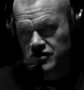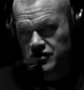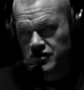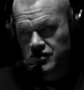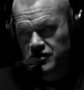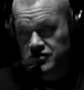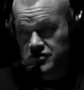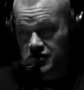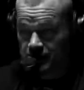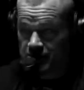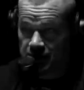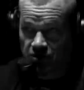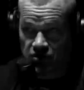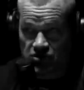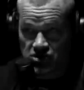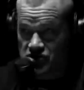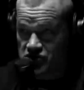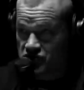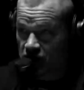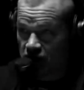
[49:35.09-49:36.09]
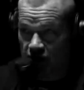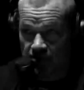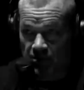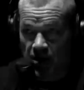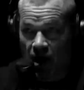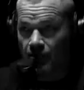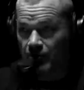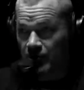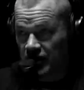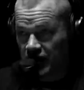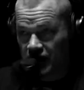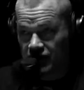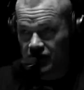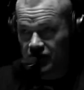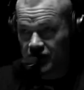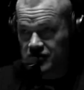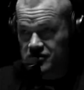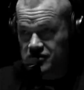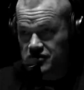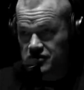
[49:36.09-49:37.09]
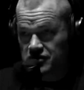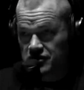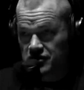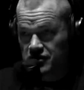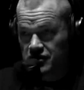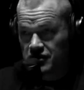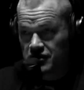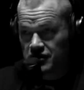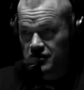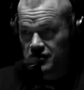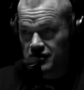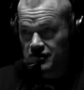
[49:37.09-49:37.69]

Yeah. Some people just straight up complicate things. Oh, yeah.